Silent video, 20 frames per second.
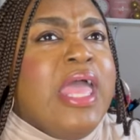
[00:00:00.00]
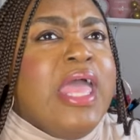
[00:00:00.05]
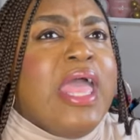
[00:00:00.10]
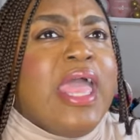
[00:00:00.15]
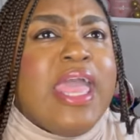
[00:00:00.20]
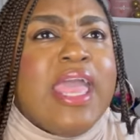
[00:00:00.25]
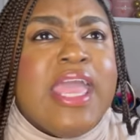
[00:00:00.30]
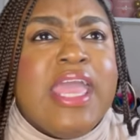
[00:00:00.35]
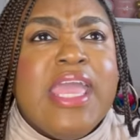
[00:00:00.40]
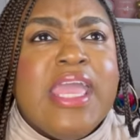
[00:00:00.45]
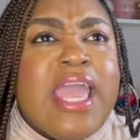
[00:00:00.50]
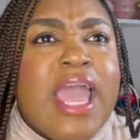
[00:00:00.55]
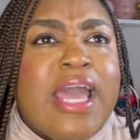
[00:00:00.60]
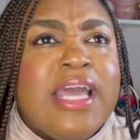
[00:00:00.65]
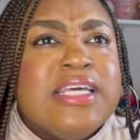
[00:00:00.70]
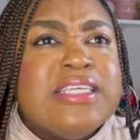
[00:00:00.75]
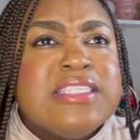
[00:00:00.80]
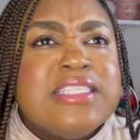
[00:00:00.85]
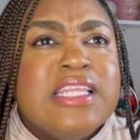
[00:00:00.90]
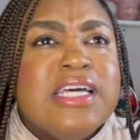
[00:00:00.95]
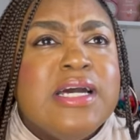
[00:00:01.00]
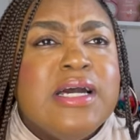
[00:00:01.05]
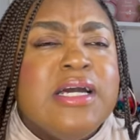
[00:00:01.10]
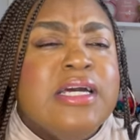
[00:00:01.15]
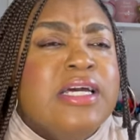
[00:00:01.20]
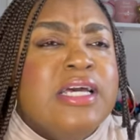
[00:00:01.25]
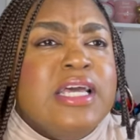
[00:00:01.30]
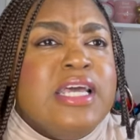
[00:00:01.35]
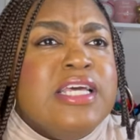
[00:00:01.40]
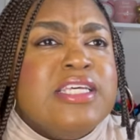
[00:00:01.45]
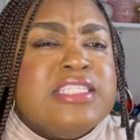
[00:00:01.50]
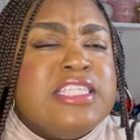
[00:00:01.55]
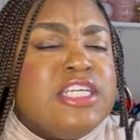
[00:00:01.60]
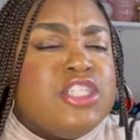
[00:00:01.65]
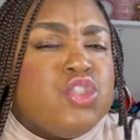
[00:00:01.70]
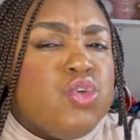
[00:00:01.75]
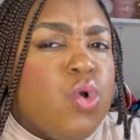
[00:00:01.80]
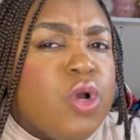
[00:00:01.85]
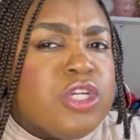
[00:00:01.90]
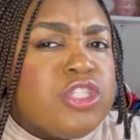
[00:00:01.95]
And he got his little
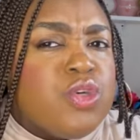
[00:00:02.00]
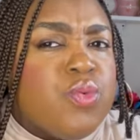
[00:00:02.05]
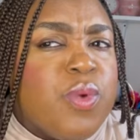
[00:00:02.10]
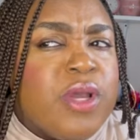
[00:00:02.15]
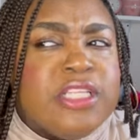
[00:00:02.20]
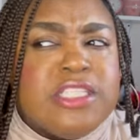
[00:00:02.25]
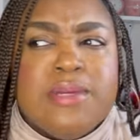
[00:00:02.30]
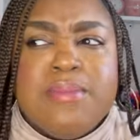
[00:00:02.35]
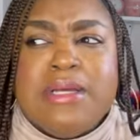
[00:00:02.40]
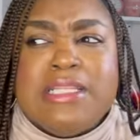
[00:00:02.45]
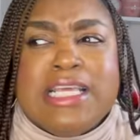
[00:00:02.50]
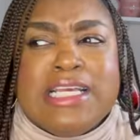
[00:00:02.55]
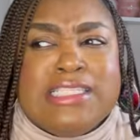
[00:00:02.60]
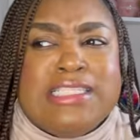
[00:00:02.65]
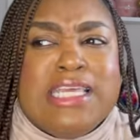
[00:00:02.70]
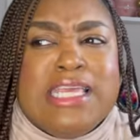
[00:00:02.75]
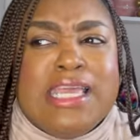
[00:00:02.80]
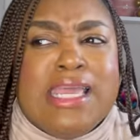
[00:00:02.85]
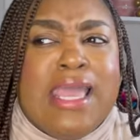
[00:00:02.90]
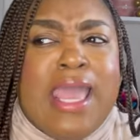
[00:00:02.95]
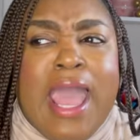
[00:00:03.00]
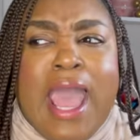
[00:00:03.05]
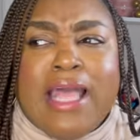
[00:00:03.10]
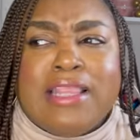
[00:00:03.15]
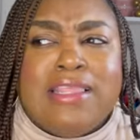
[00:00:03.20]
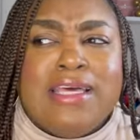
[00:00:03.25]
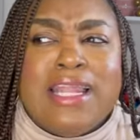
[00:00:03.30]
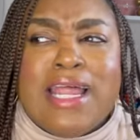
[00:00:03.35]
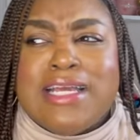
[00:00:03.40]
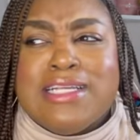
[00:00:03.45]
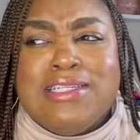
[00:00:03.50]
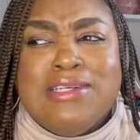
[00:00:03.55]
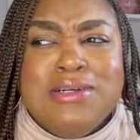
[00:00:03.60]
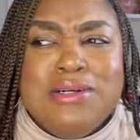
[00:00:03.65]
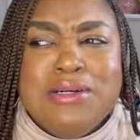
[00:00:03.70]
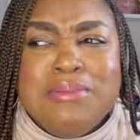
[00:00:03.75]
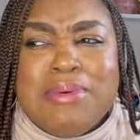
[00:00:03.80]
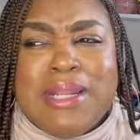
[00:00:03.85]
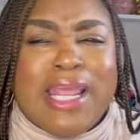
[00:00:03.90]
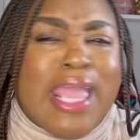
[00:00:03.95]
torso wet. Talking about, that's it. I thought I could do
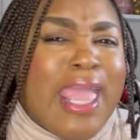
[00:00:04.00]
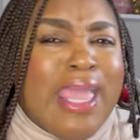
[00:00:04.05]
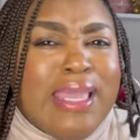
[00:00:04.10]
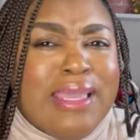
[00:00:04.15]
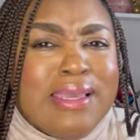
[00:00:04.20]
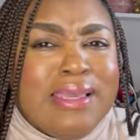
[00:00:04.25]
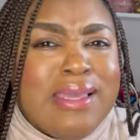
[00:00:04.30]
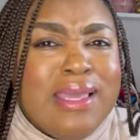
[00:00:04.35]
it, but I can't.